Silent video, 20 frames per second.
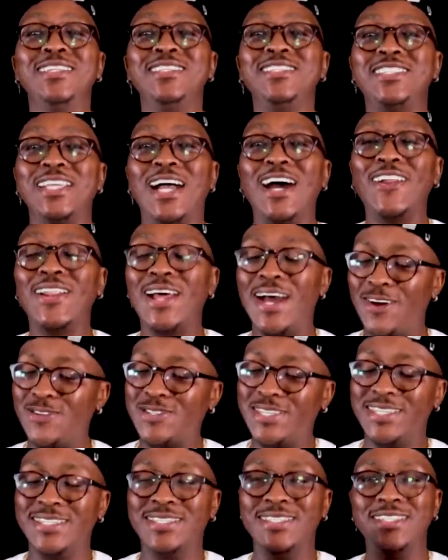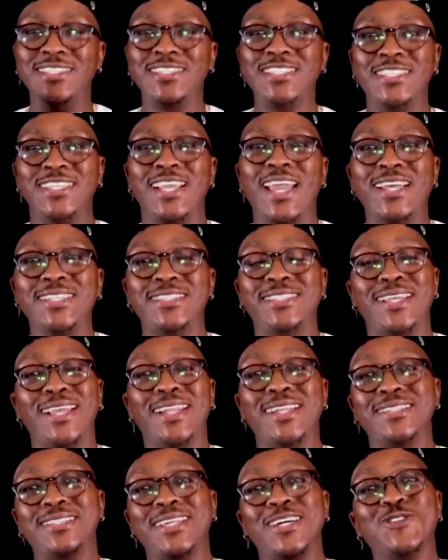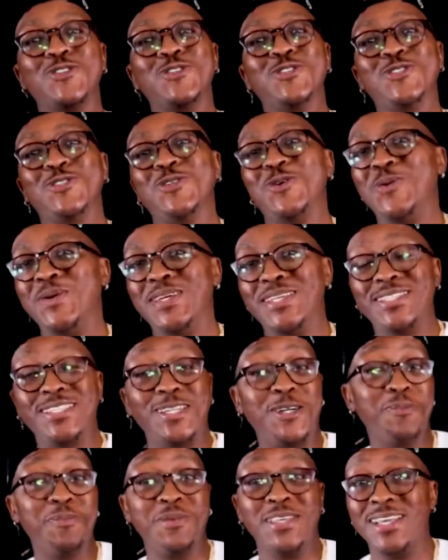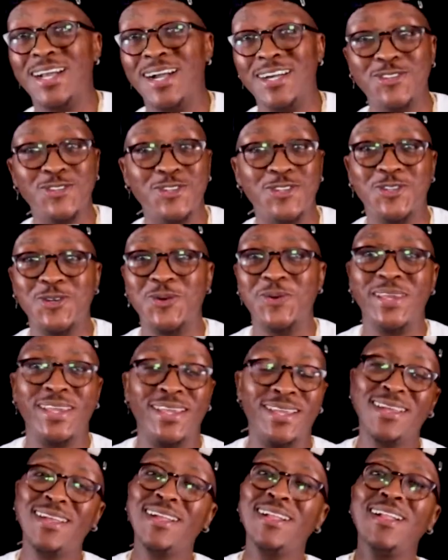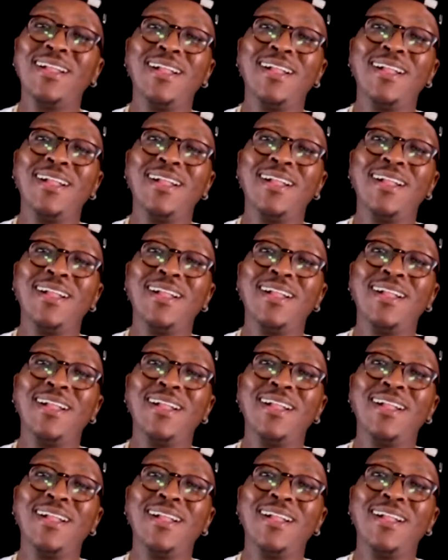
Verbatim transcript: Shout out in the chat. Tell us how you're doing. Tell me how you're doing.